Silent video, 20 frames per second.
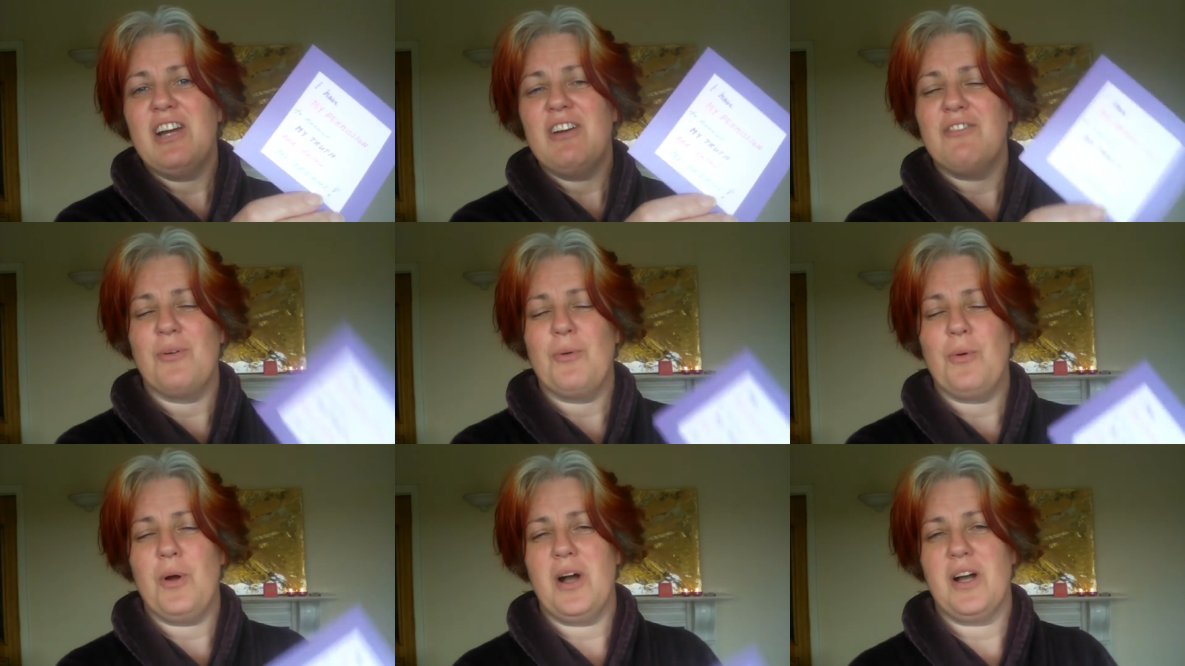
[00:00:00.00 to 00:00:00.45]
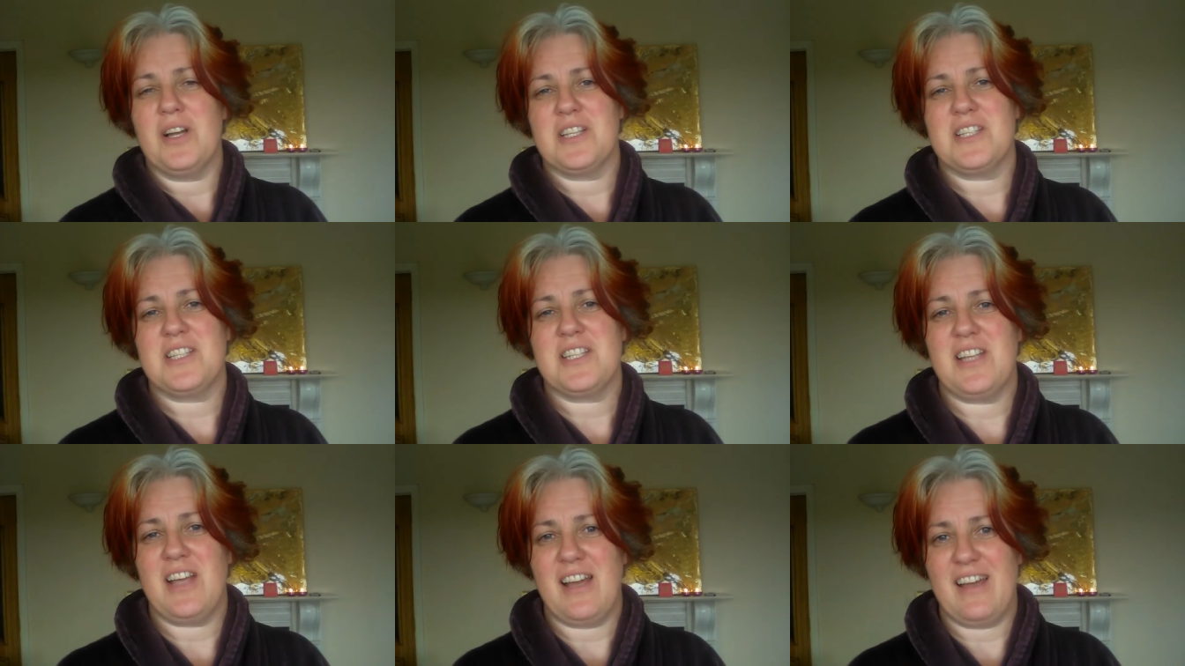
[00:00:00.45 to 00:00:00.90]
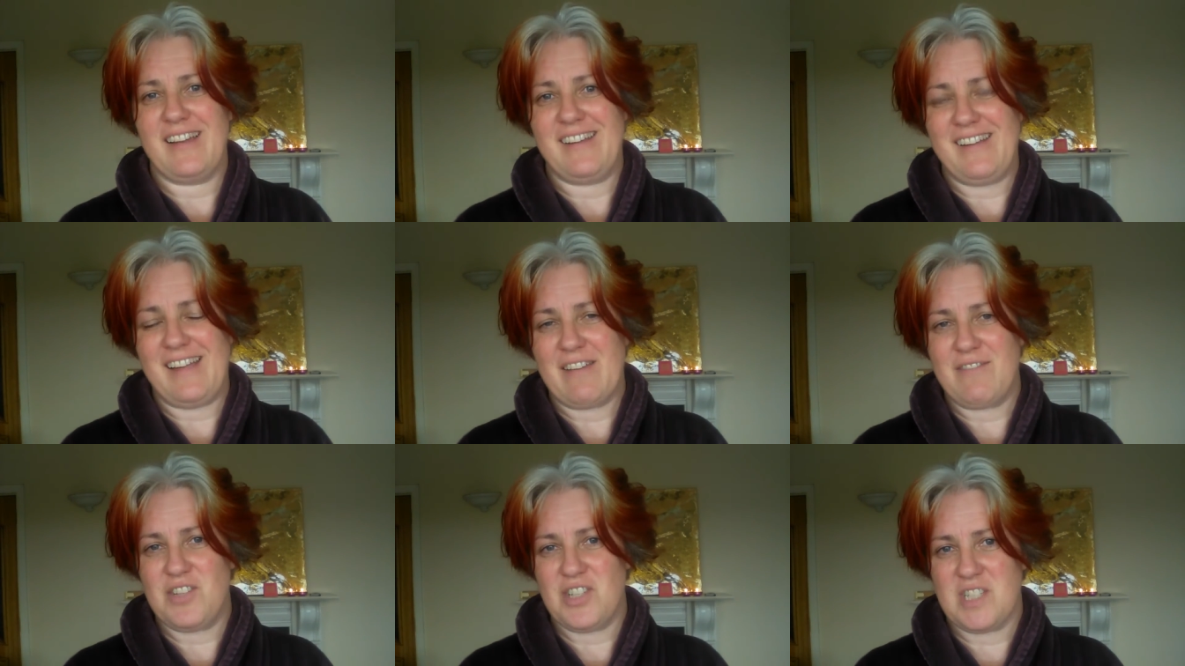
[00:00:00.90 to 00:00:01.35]
for what
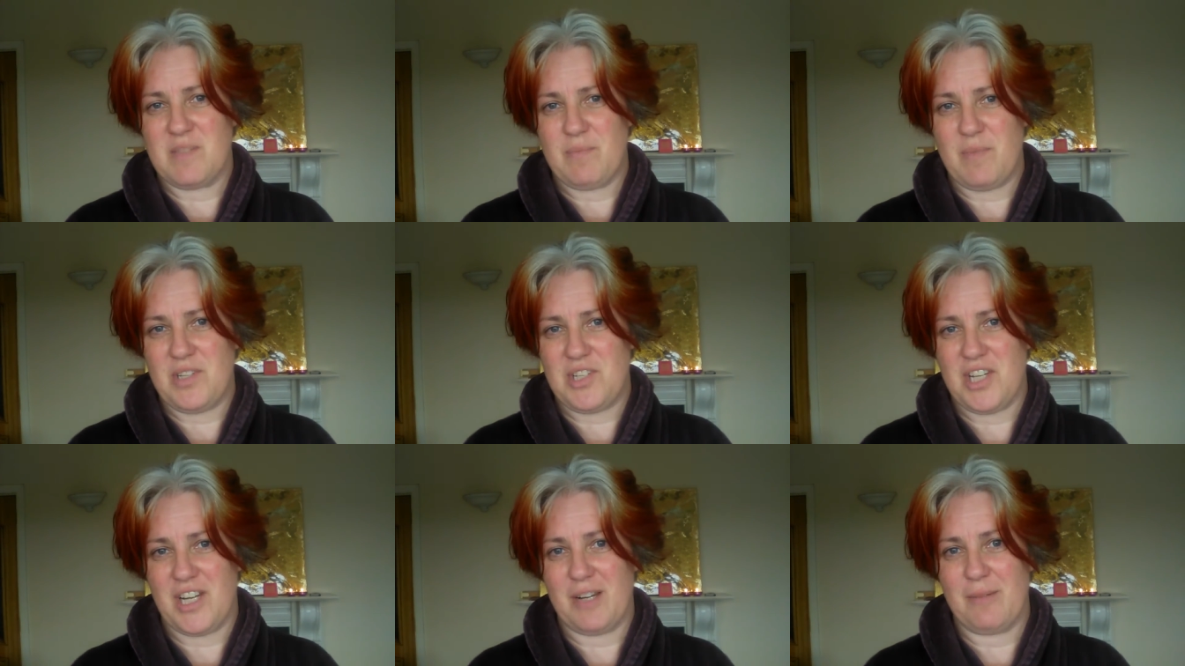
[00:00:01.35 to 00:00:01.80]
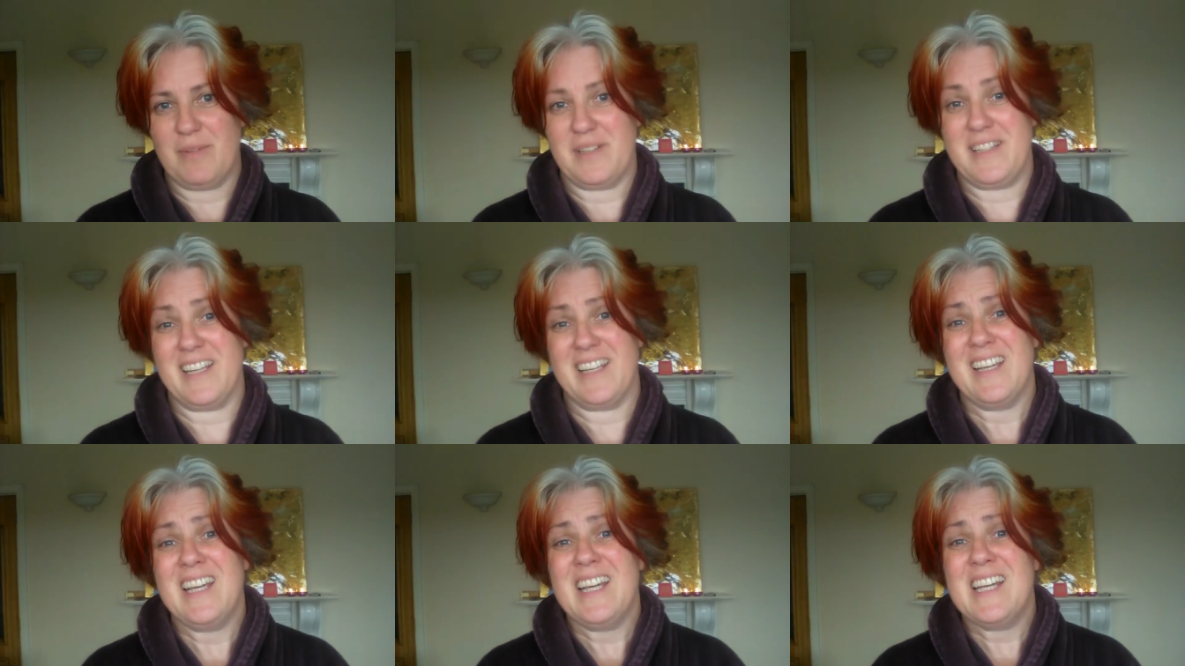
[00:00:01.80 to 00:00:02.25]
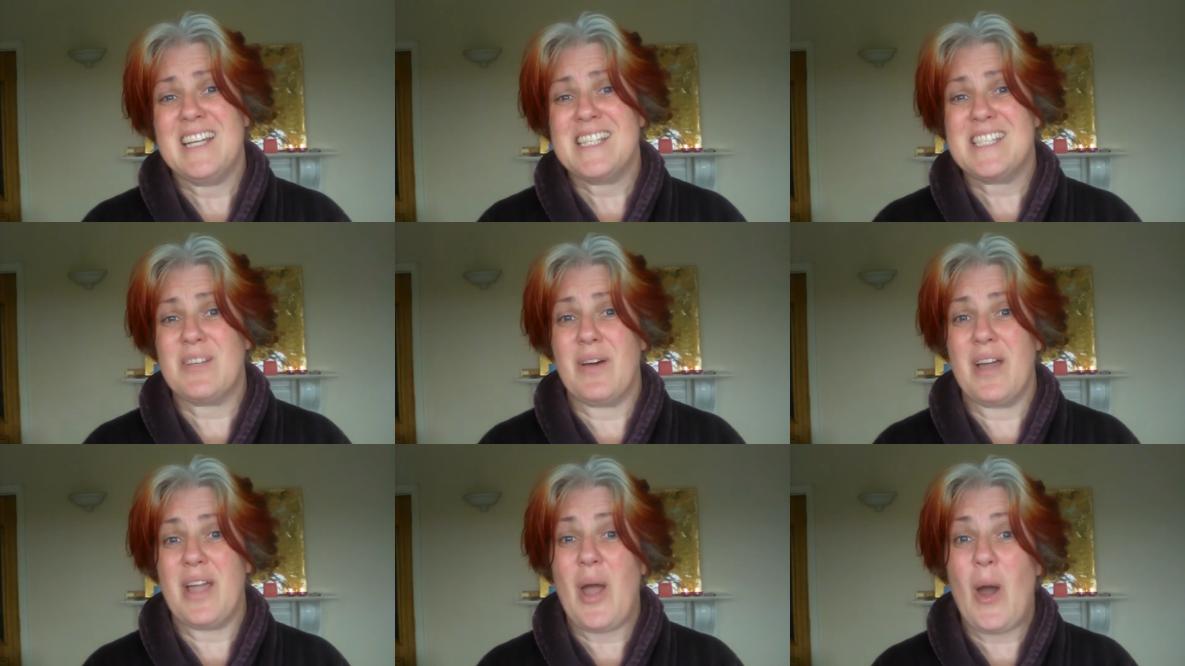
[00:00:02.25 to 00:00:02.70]
I have just been sharing with you.
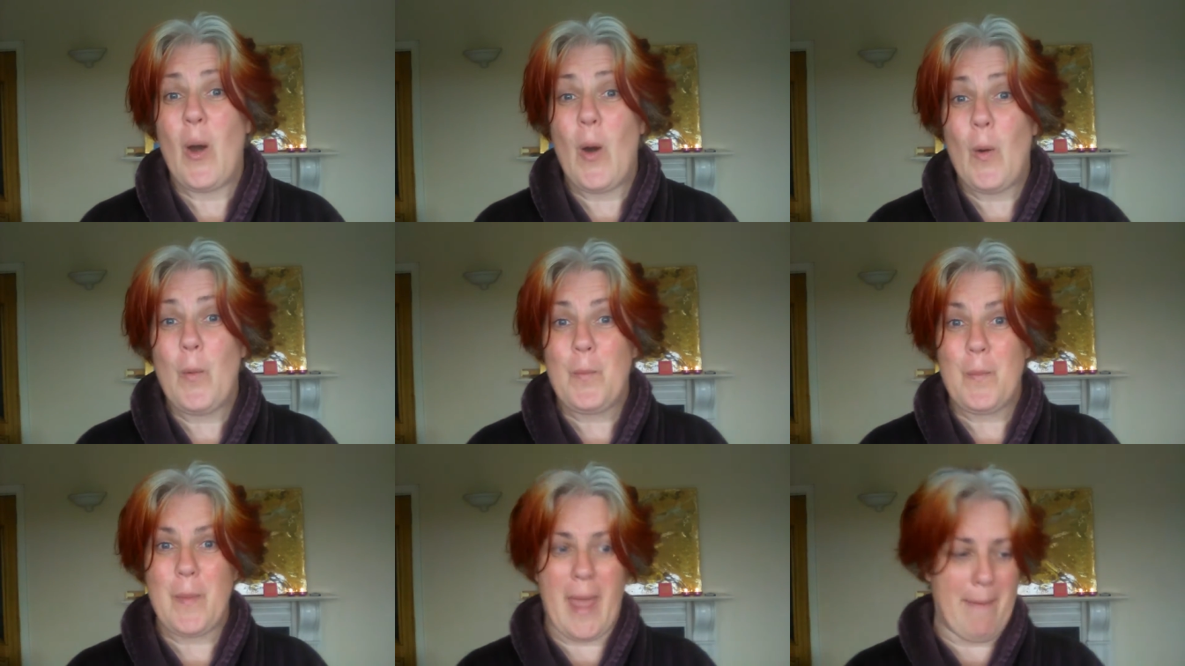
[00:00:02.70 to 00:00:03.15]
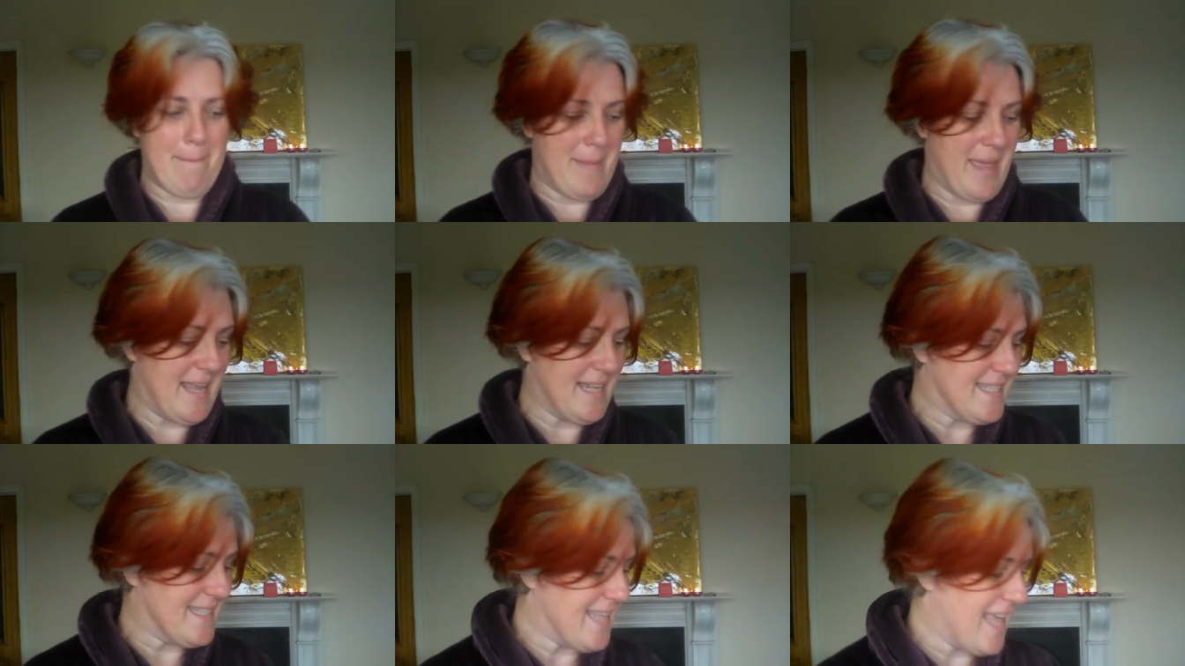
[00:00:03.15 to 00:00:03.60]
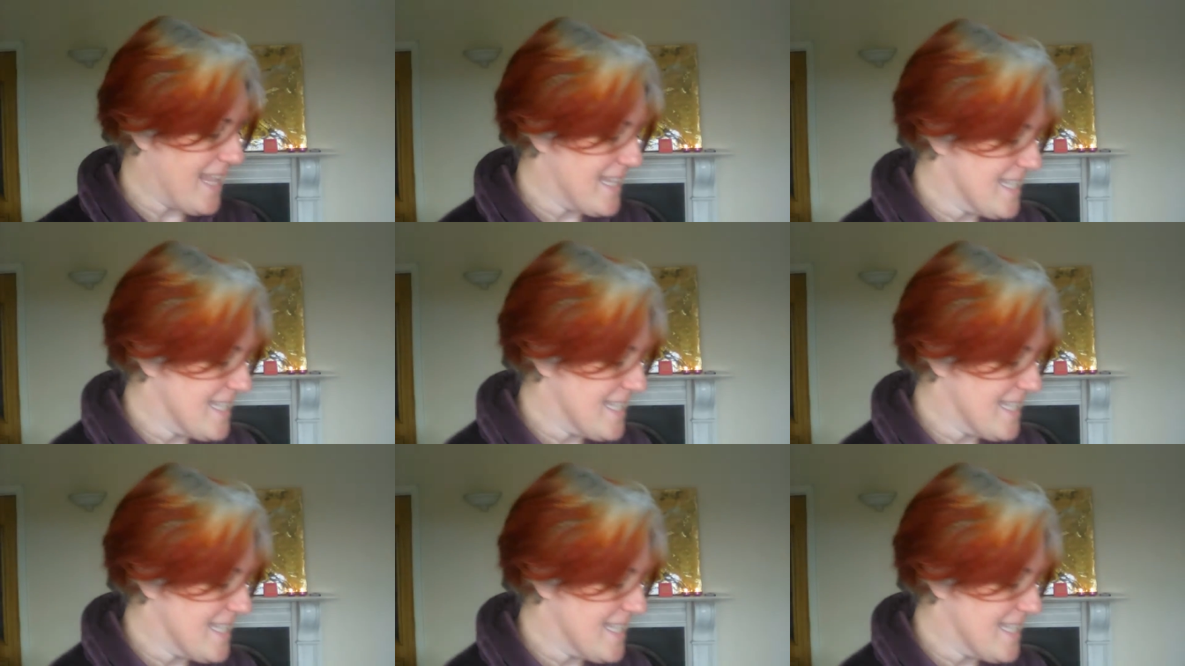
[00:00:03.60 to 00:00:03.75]
So I hope that made